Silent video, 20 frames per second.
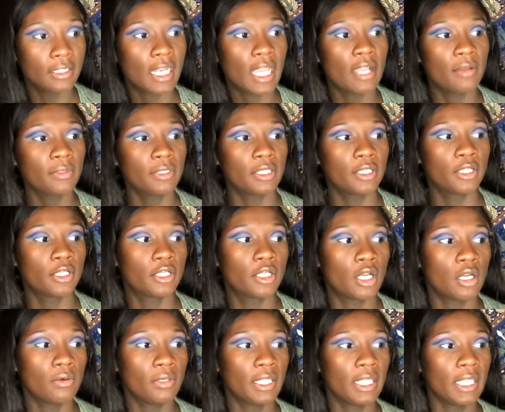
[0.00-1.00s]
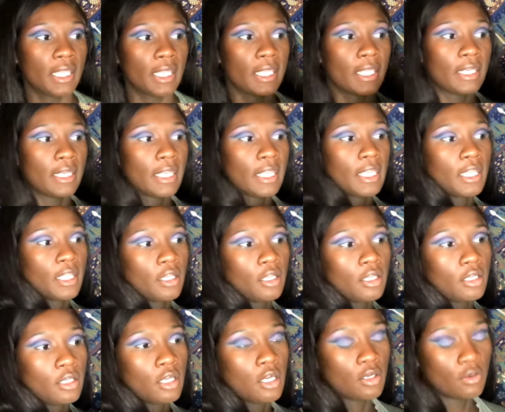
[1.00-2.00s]
now I'm going to go ahead and
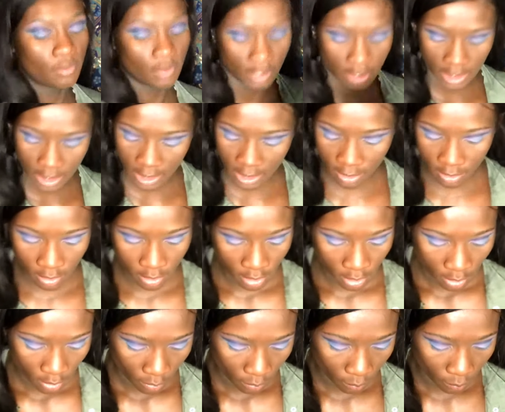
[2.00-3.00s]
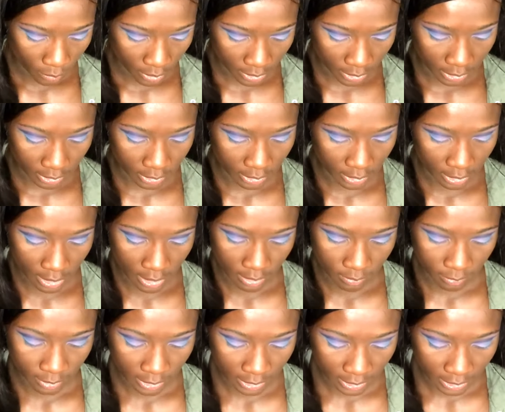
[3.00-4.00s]
go in with
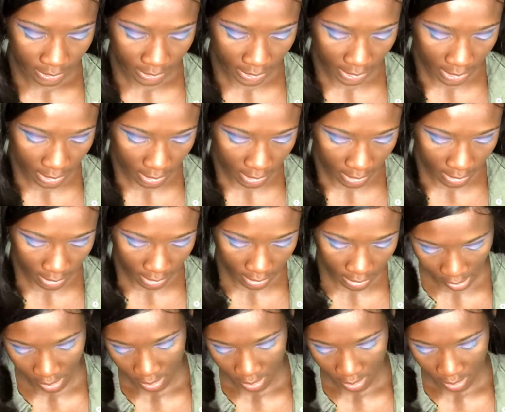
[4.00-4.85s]
some concealer.